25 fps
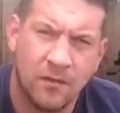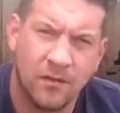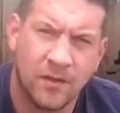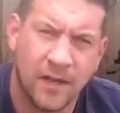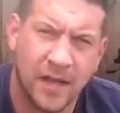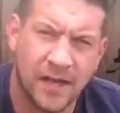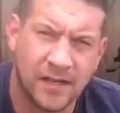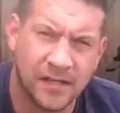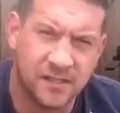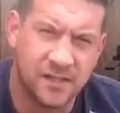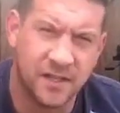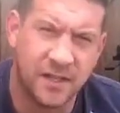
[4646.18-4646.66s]

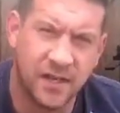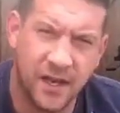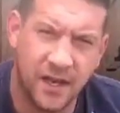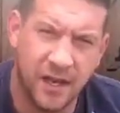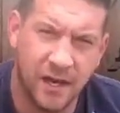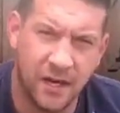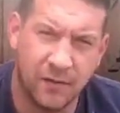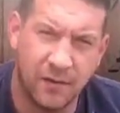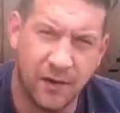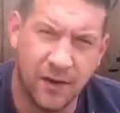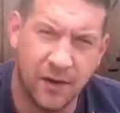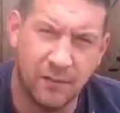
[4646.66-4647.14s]
That's the
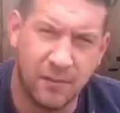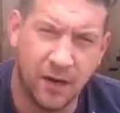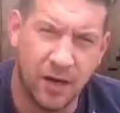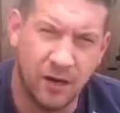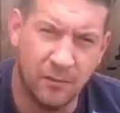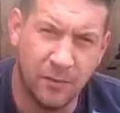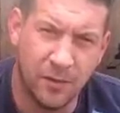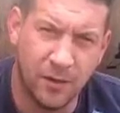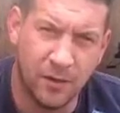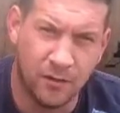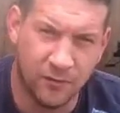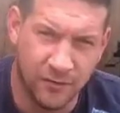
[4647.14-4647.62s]
killer at the
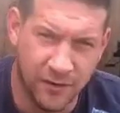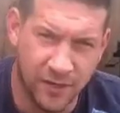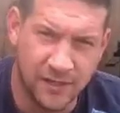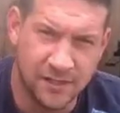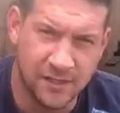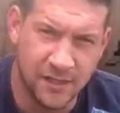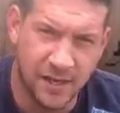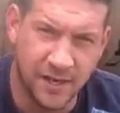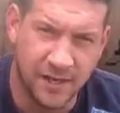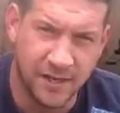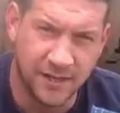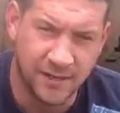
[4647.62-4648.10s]
moment on
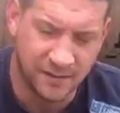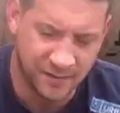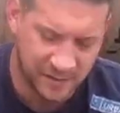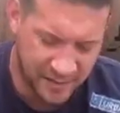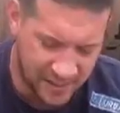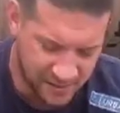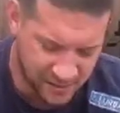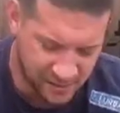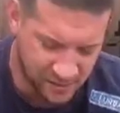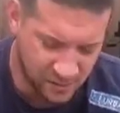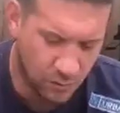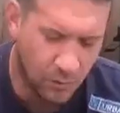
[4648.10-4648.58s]
this lake.
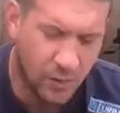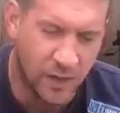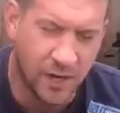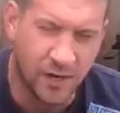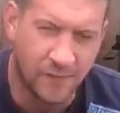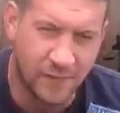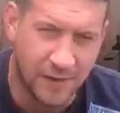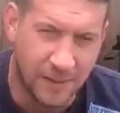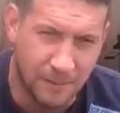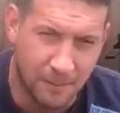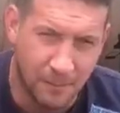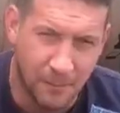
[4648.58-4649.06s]
That's the one
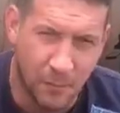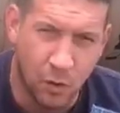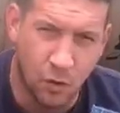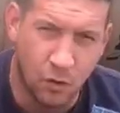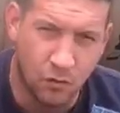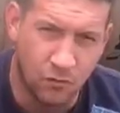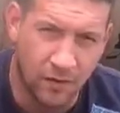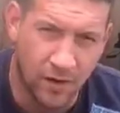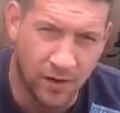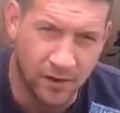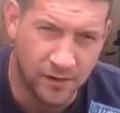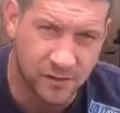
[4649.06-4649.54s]
I've had
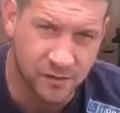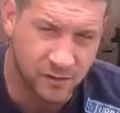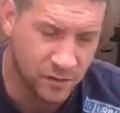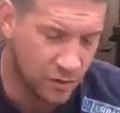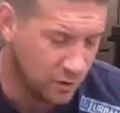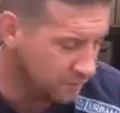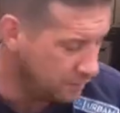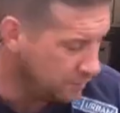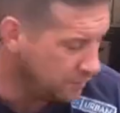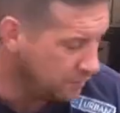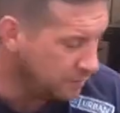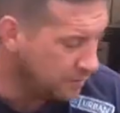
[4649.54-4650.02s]
more runs
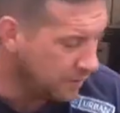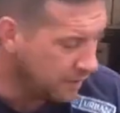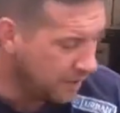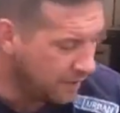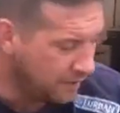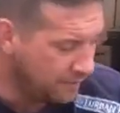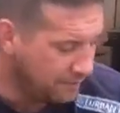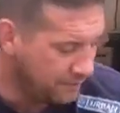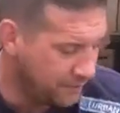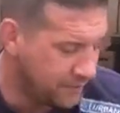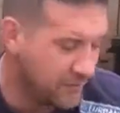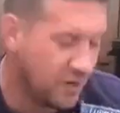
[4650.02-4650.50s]
on,
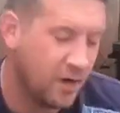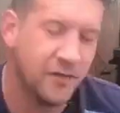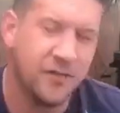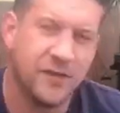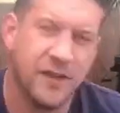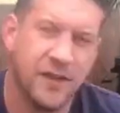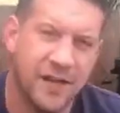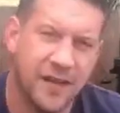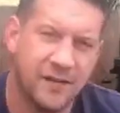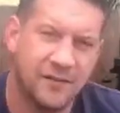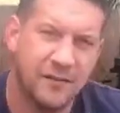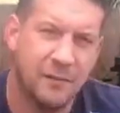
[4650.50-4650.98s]
but I
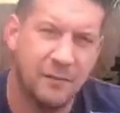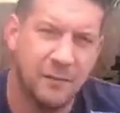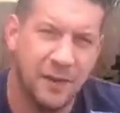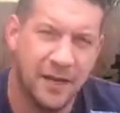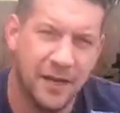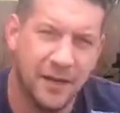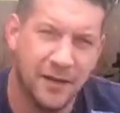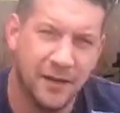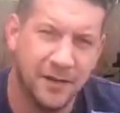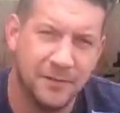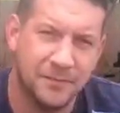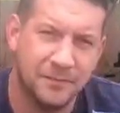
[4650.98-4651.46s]
did have the
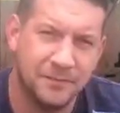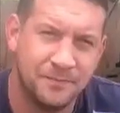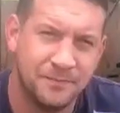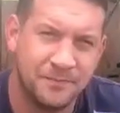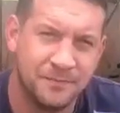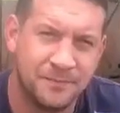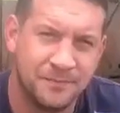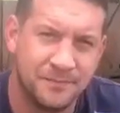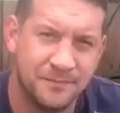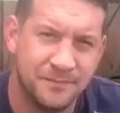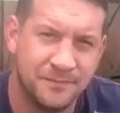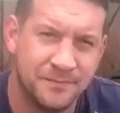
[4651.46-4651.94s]
bigger
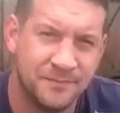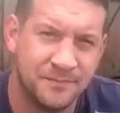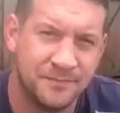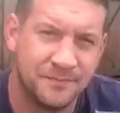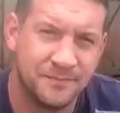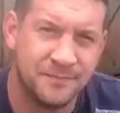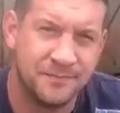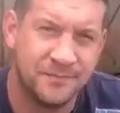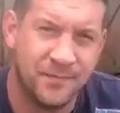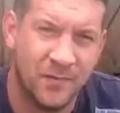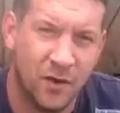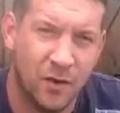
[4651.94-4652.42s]

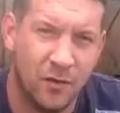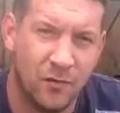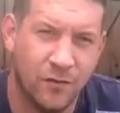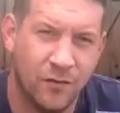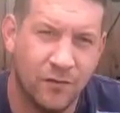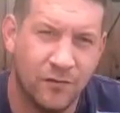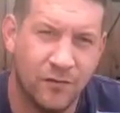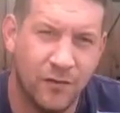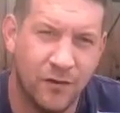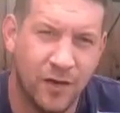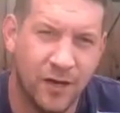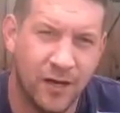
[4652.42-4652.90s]
on
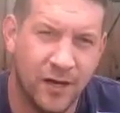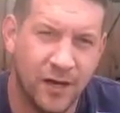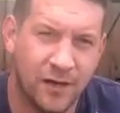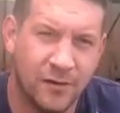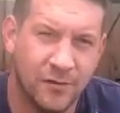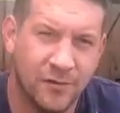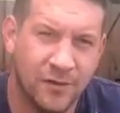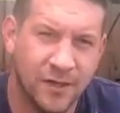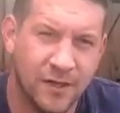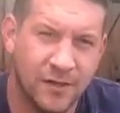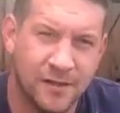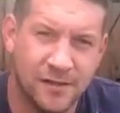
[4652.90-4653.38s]
the fully
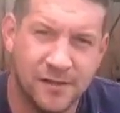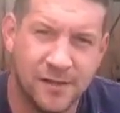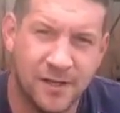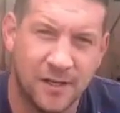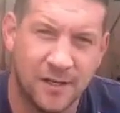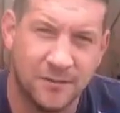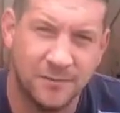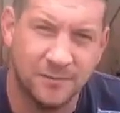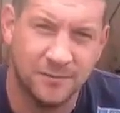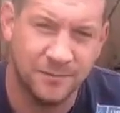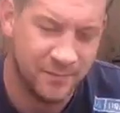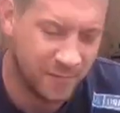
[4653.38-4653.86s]
loaded. So
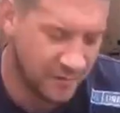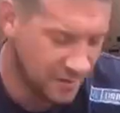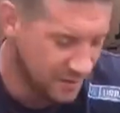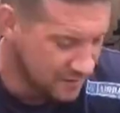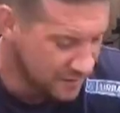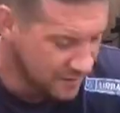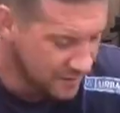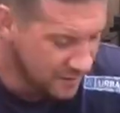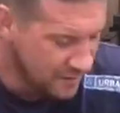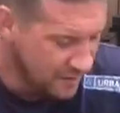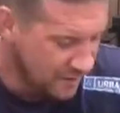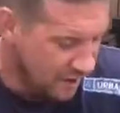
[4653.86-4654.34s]

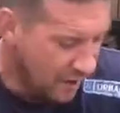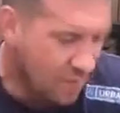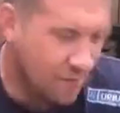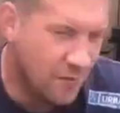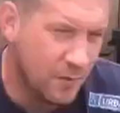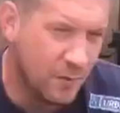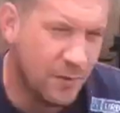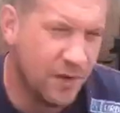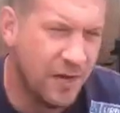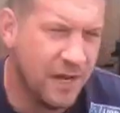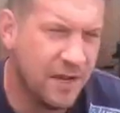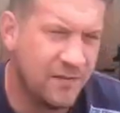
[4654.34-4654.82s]
I
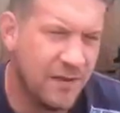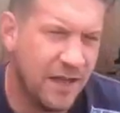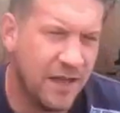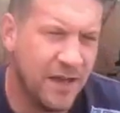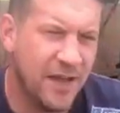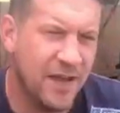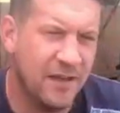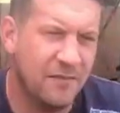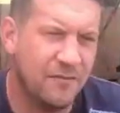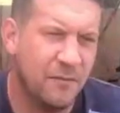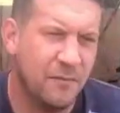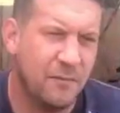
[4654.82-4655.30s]
think we leave that
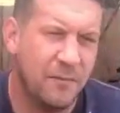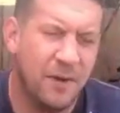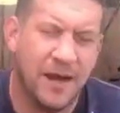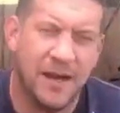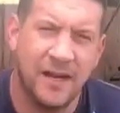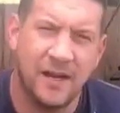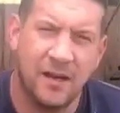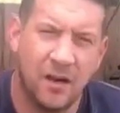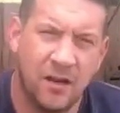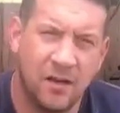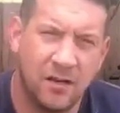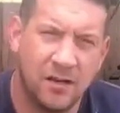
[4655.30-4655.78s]
there for
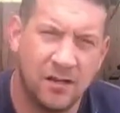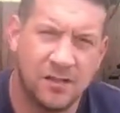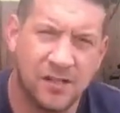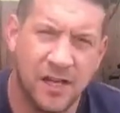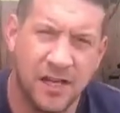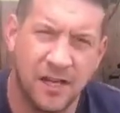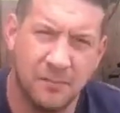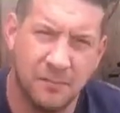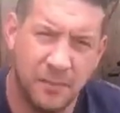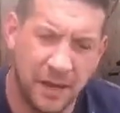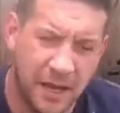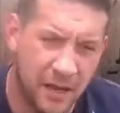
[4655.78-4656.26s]
bait. Like I
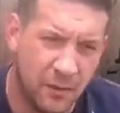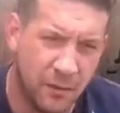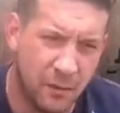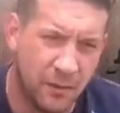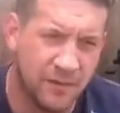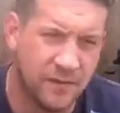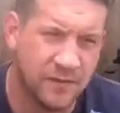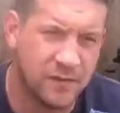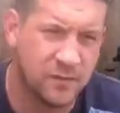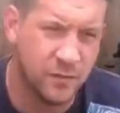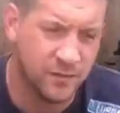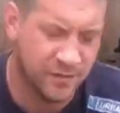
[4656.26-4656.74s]
say, bear
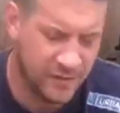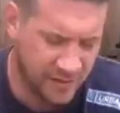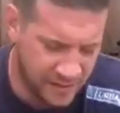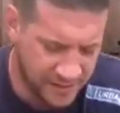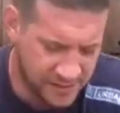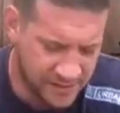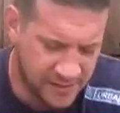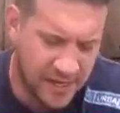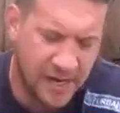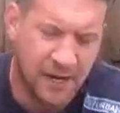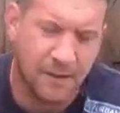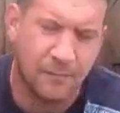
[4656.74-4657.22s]
with us with
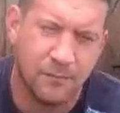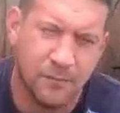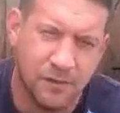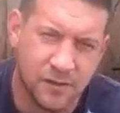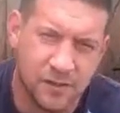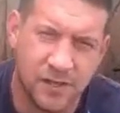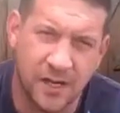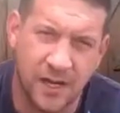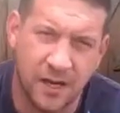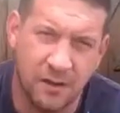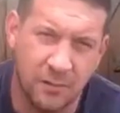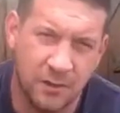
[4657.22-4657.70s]
these
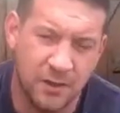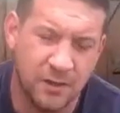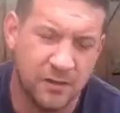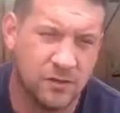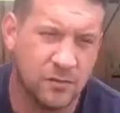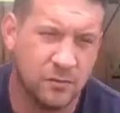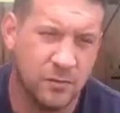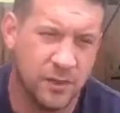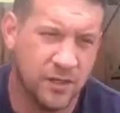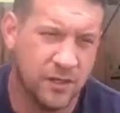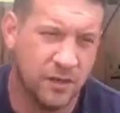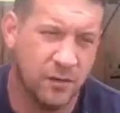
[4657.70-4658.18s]
cameras now
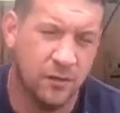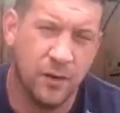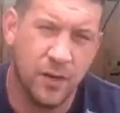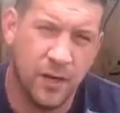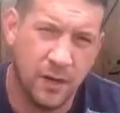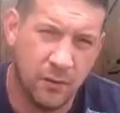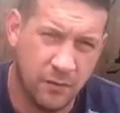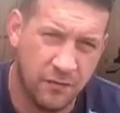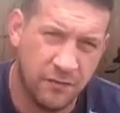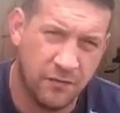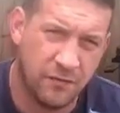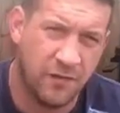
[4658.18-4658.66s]
because we're doing
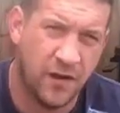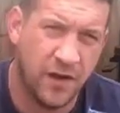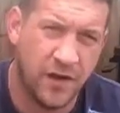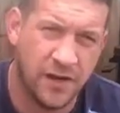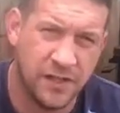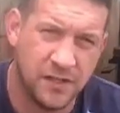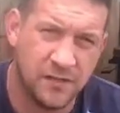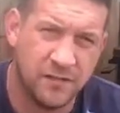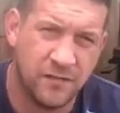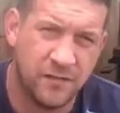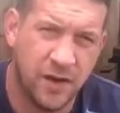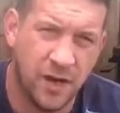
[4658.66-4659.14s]
it with
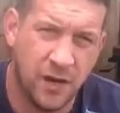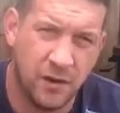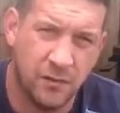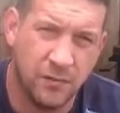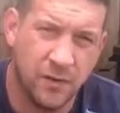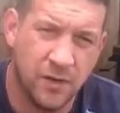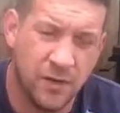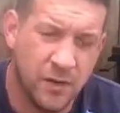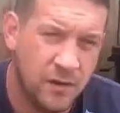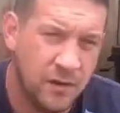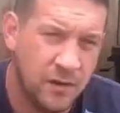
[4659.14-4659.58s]
phase phone.